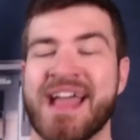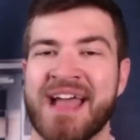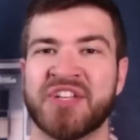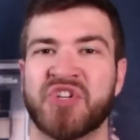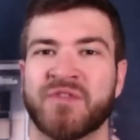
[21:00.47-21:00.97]

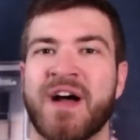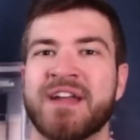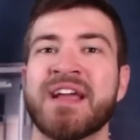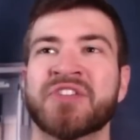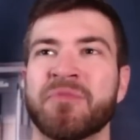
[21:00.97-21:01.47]
as Jervon
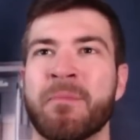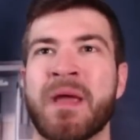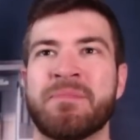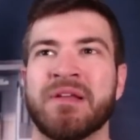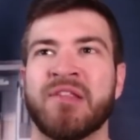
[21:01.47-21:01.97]
Dexter, but
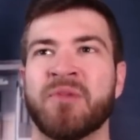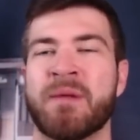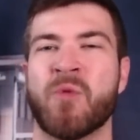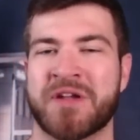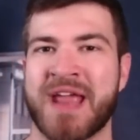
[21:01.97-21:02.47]
might be a little bit
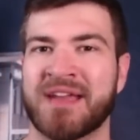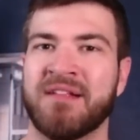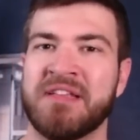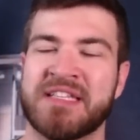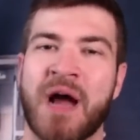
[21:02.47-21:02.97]
more
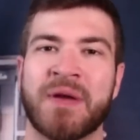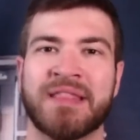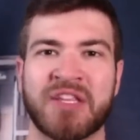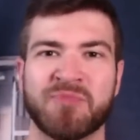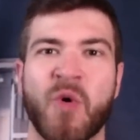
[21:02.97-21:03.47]
technically sound
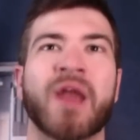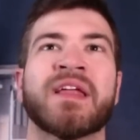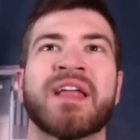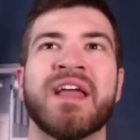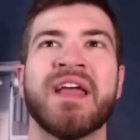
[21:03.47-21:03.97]
at this point.
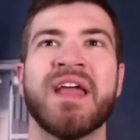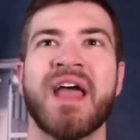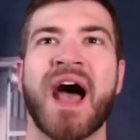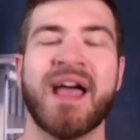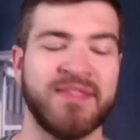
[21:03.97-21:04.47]
Like,
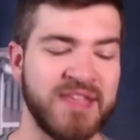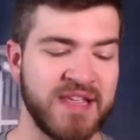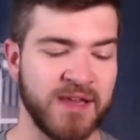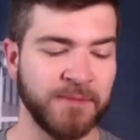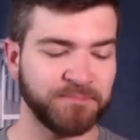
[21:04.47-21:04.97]

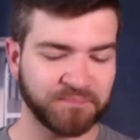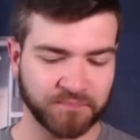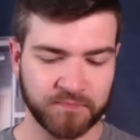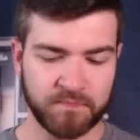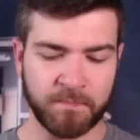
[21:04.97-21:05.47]
the
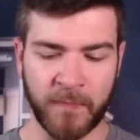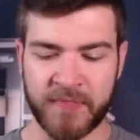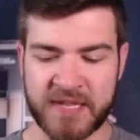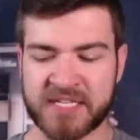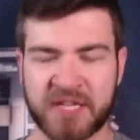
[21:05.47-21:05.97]

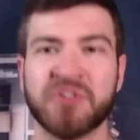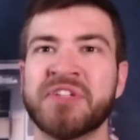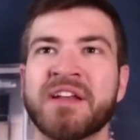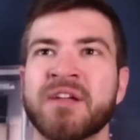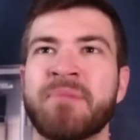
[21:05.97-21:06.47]
skill
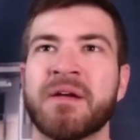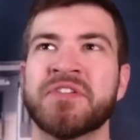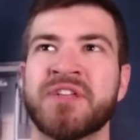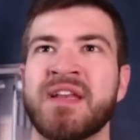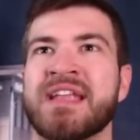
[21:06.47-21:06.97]
set
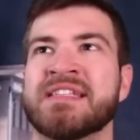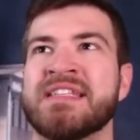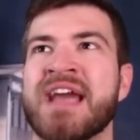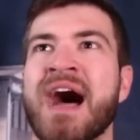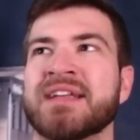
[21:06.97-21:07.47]
comparison is
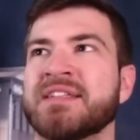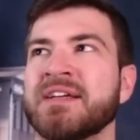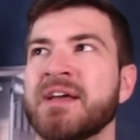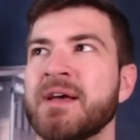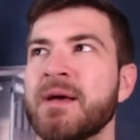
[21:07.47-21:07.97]
not,
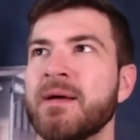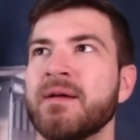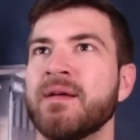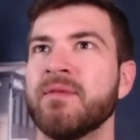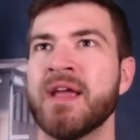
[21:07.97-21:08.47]

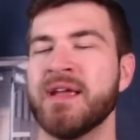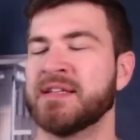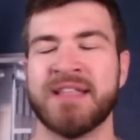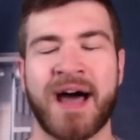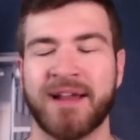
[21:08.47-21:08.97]

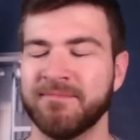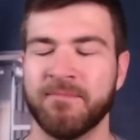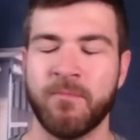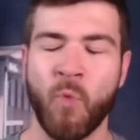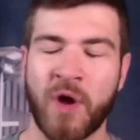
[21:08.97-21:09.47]
it's not
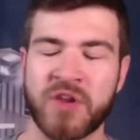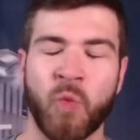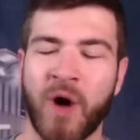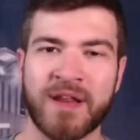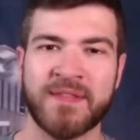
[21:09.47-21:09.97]

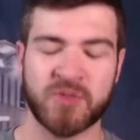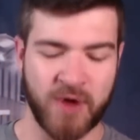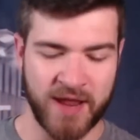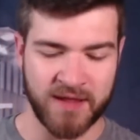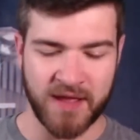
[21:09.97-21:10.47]
one-to-one in this
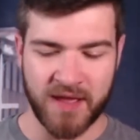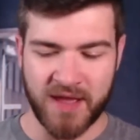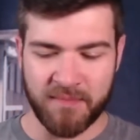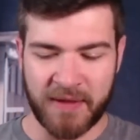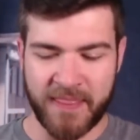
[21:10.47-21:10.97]
way,
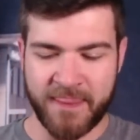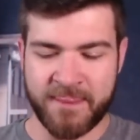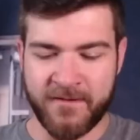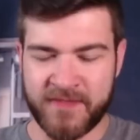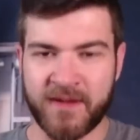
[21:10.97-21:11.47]
but
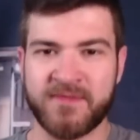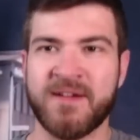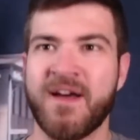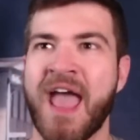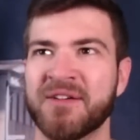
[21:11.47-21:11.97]

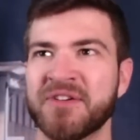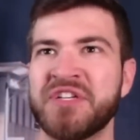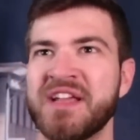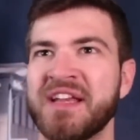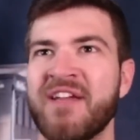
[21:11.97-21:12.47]
the
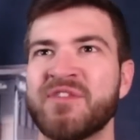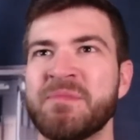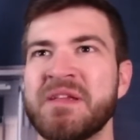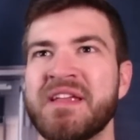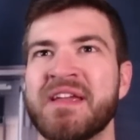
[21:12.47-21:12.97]
energy it gives
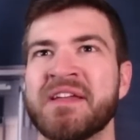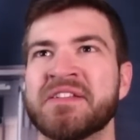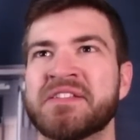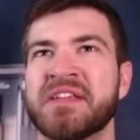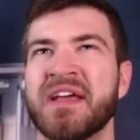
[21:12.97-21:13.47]
me
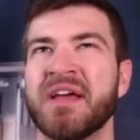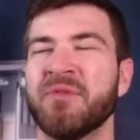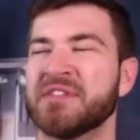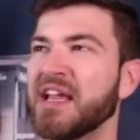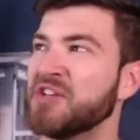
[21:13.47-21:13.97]
is,
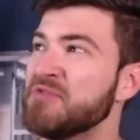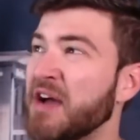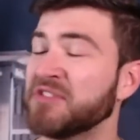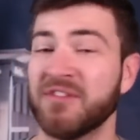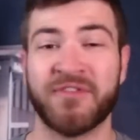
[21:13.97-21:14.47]
was that
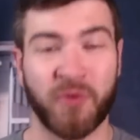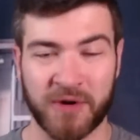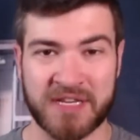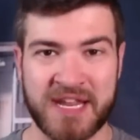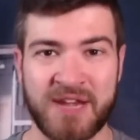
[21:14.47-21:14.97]

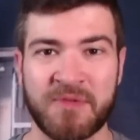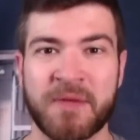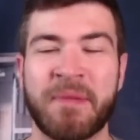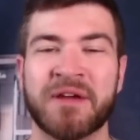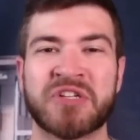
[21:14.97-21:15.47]
2014 when the
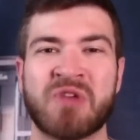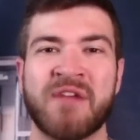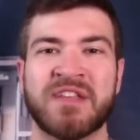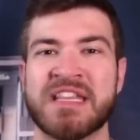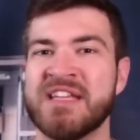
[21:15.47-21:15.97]
Bears
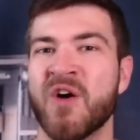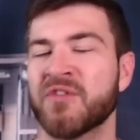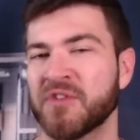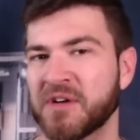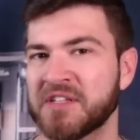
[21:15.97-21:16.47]
drafted Ego
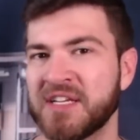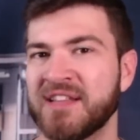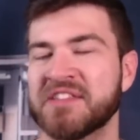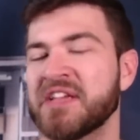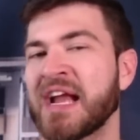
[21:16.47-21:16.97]
Ferguson
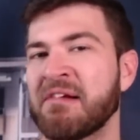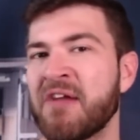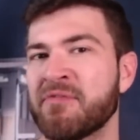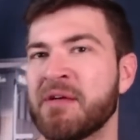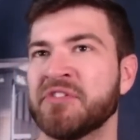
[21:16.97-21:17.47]
in the second
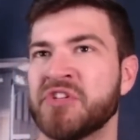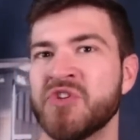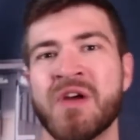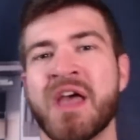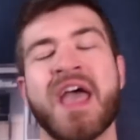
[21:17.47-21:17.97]
round from
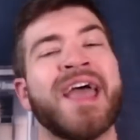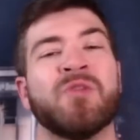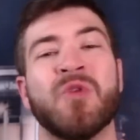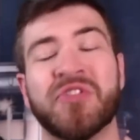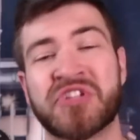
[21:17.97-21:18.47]
LSU
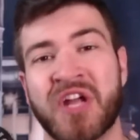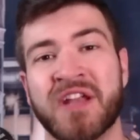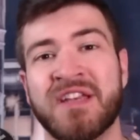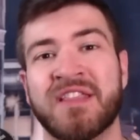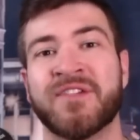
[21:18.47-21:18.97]
and Will
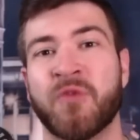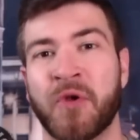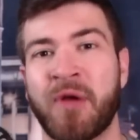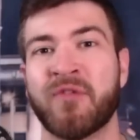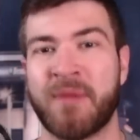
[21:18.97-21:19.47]
Sutton in the
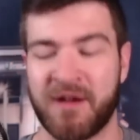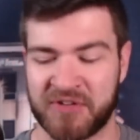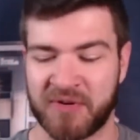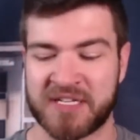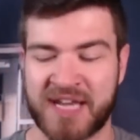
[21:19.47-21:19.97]
fourth round from
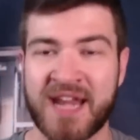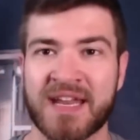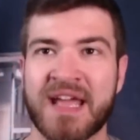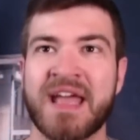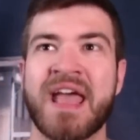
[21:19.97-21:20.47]
Arizona State,
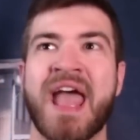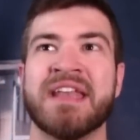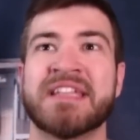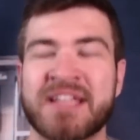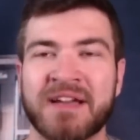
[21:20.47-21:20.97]

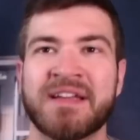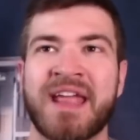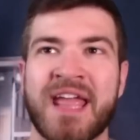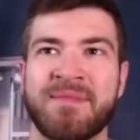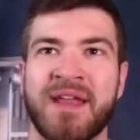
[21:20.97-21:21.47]
and Sutton
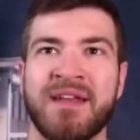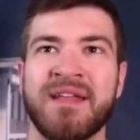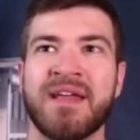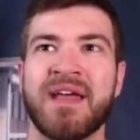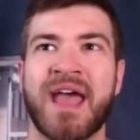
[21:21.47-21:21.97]
came in
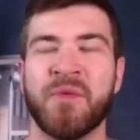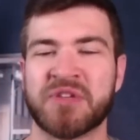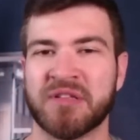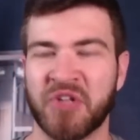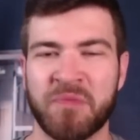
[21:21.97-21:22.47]
and
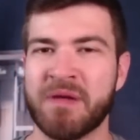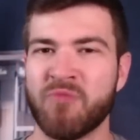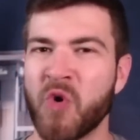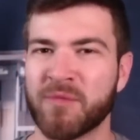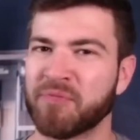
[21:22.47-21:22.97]
was a little bit
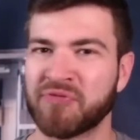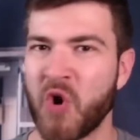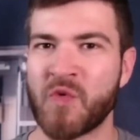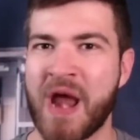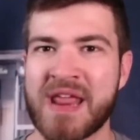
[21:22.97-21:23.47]
more
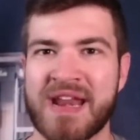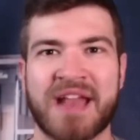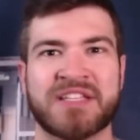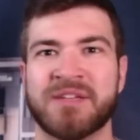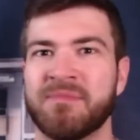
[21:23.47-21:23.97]
pro-ready and
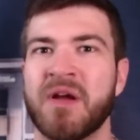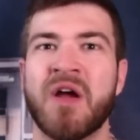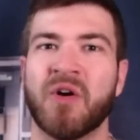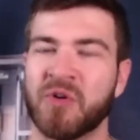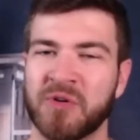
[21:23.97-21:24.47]
had some
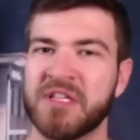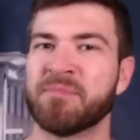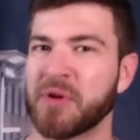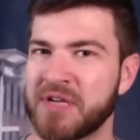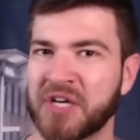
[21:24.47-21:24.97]
early
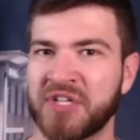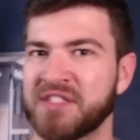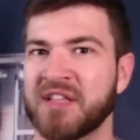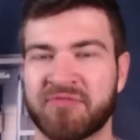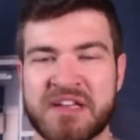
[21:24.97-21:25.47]
production
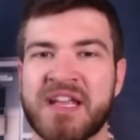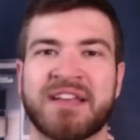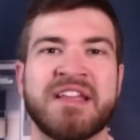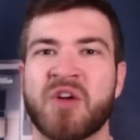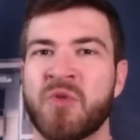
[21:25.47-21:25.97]
as a
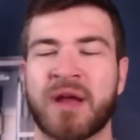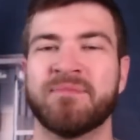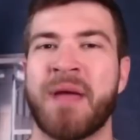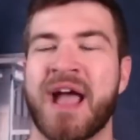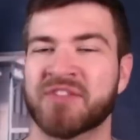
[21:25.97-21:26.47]
three-technique
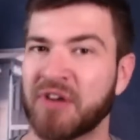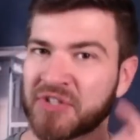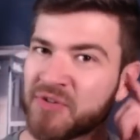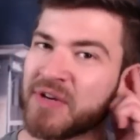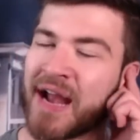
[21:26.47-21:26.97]
quick pass
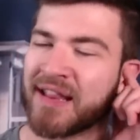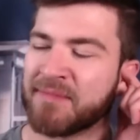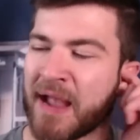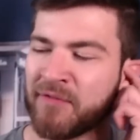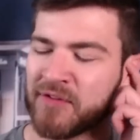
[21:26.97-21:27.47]
rusher who got into the
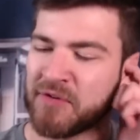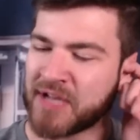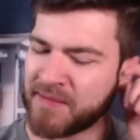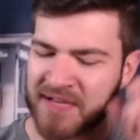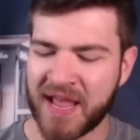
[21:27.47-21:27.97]
backfield a few
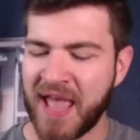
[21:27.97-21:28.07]
times.